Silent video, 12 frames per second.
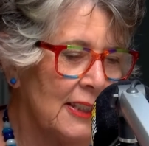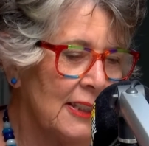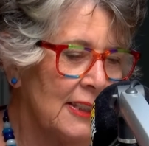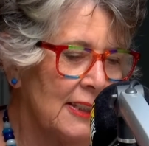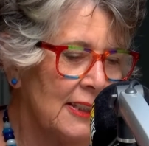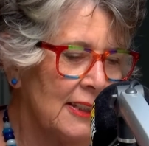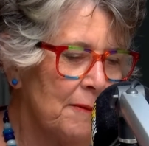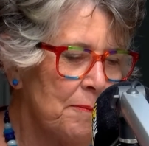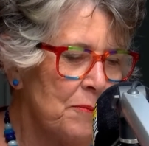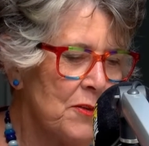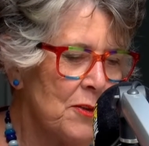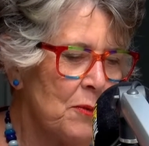
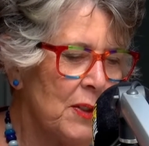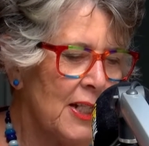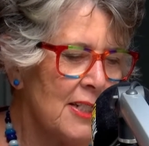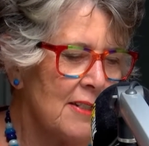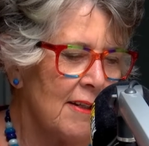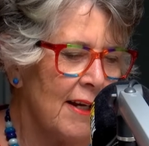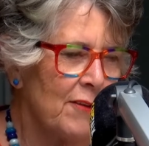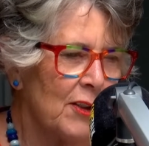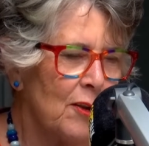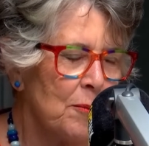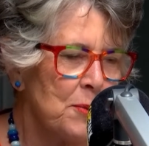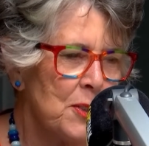And so we're going to have a
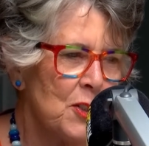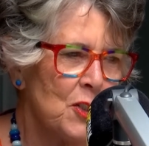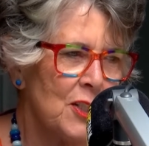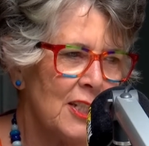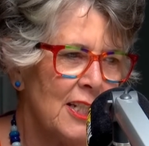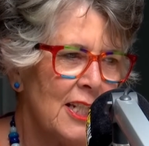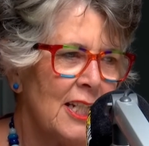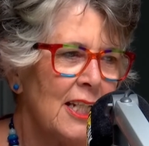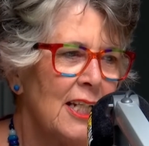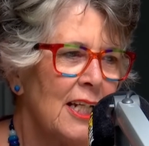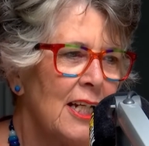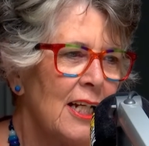competition at
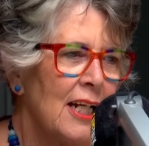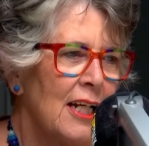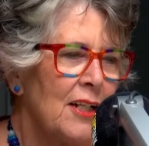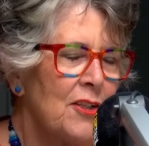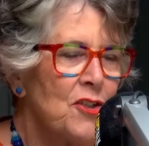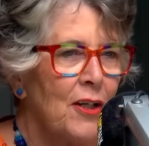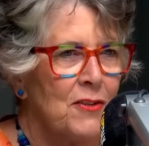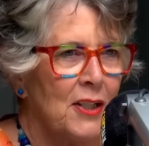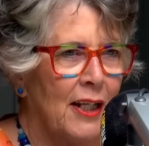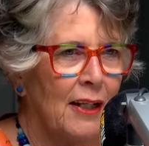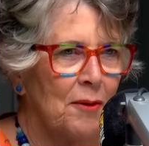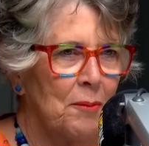the Chef's
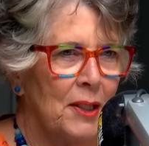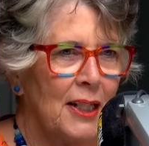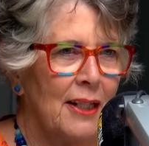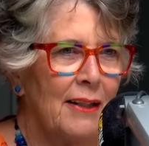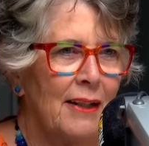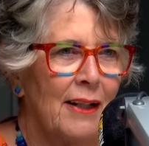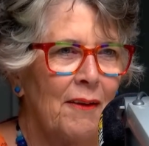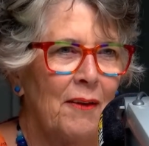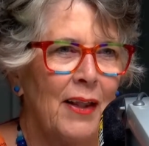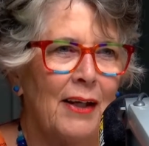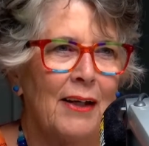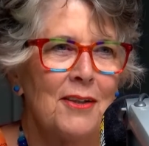Academy, and
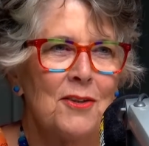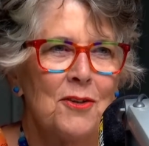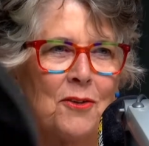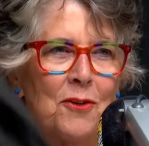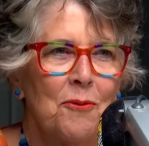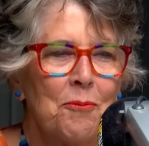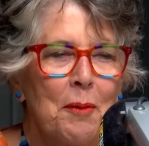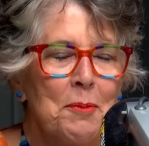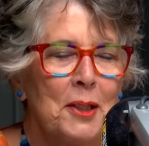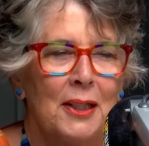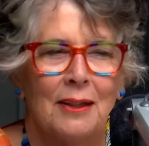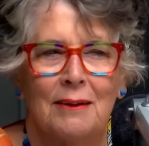they're going to, the
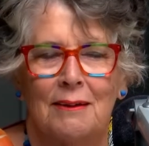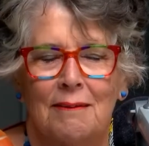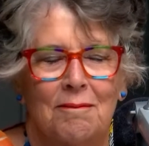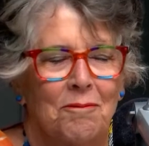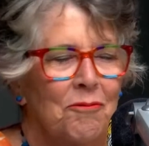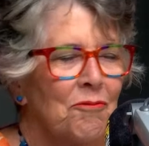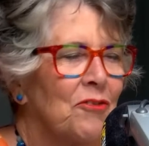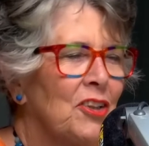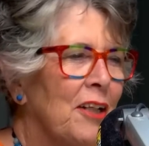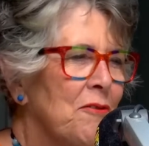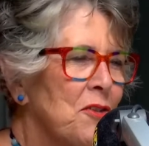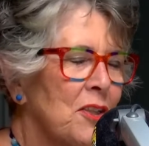public and
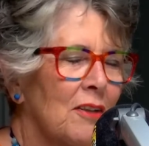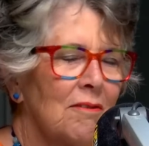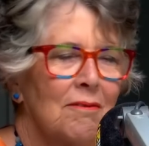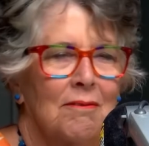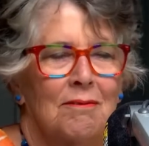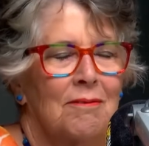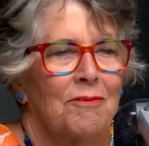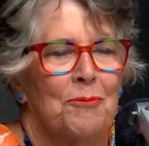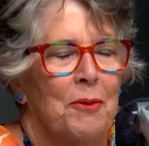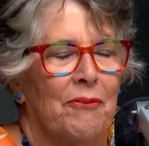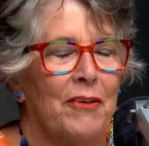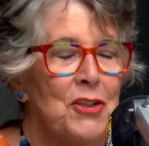chefs and
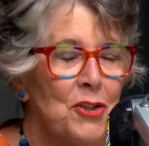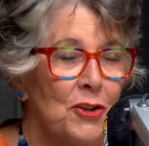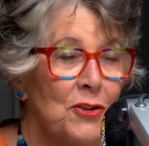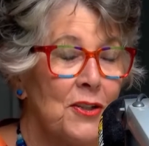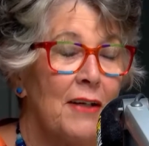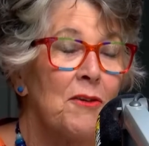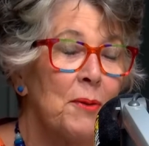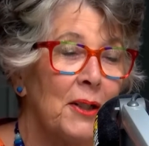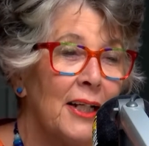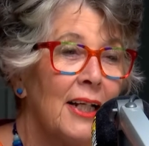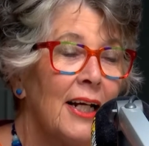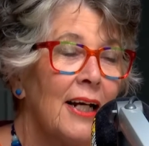professionals and
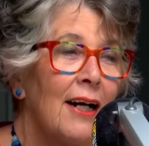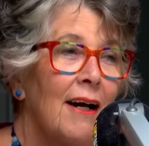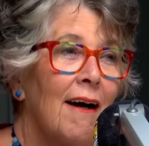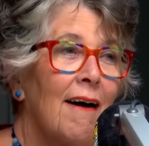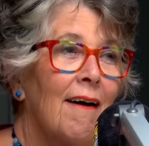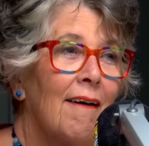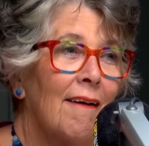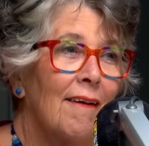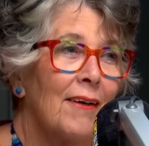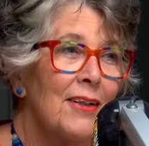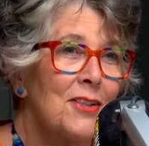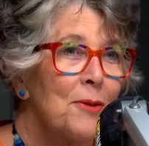everybody
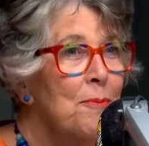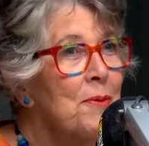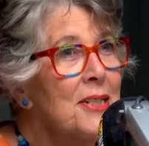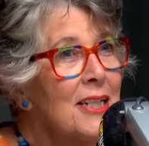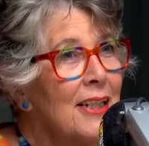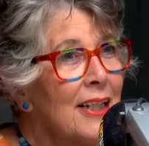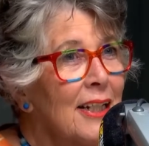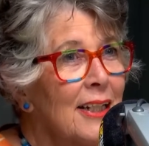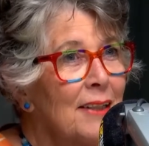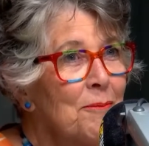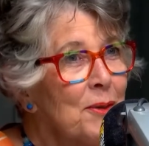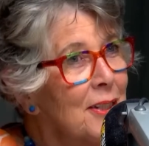are submitting
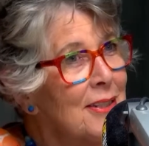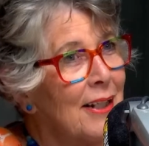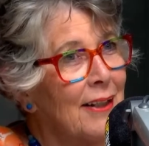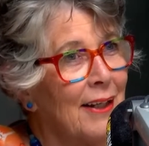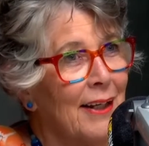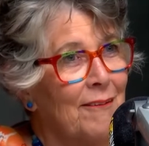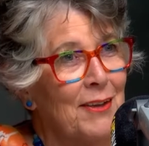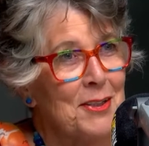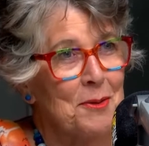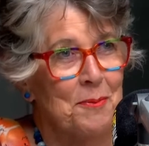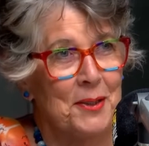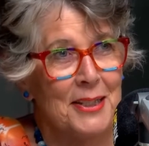their birthday cake
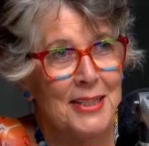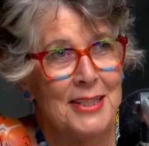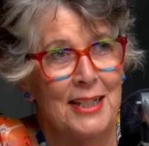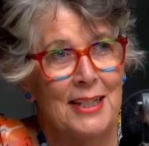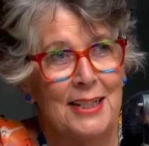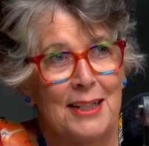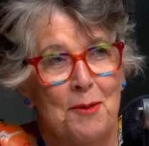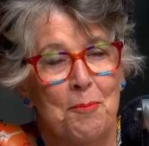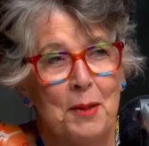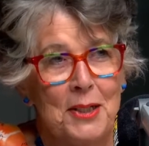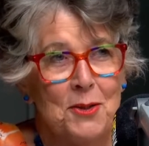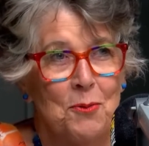recipes, and then the
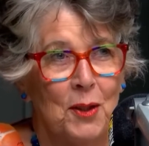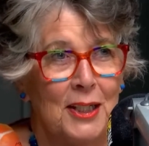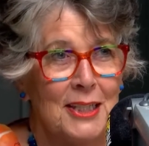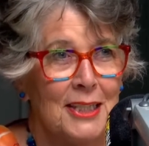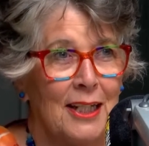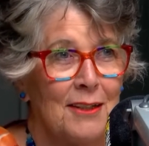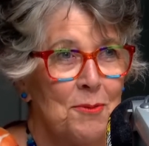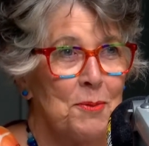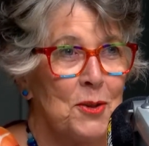best one is going to